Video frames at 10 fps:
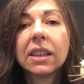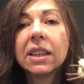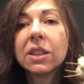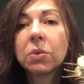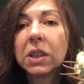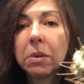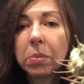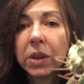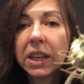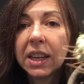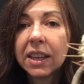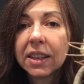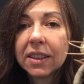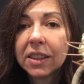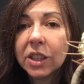It's really pretty.
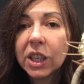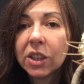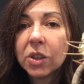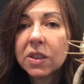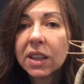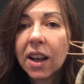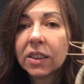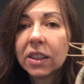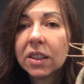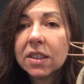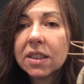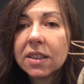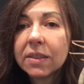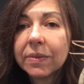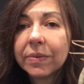Look at those
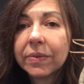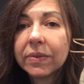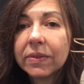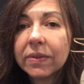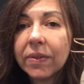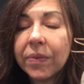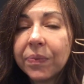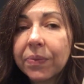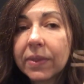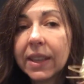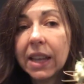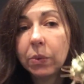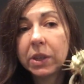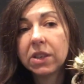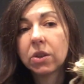colors. That
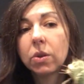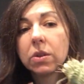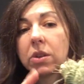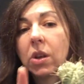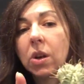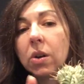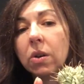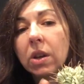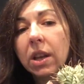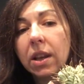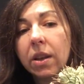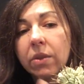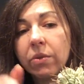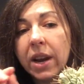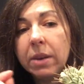one is also
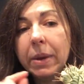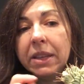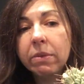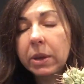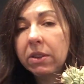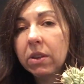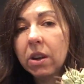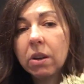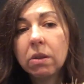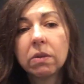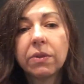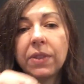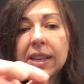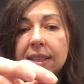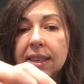right by the window,
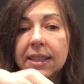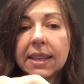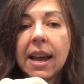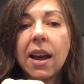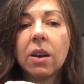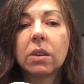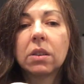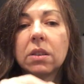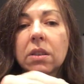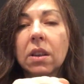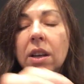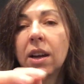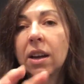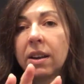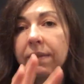facing south.
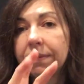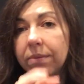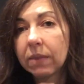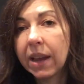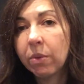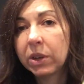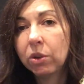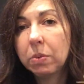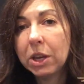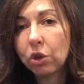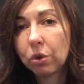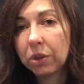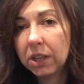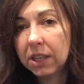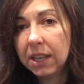I wanted to make sure
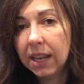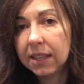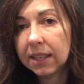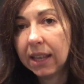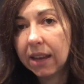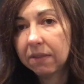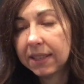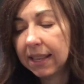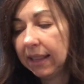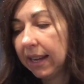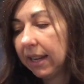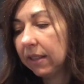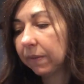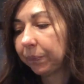that it gets a lot of sunlight.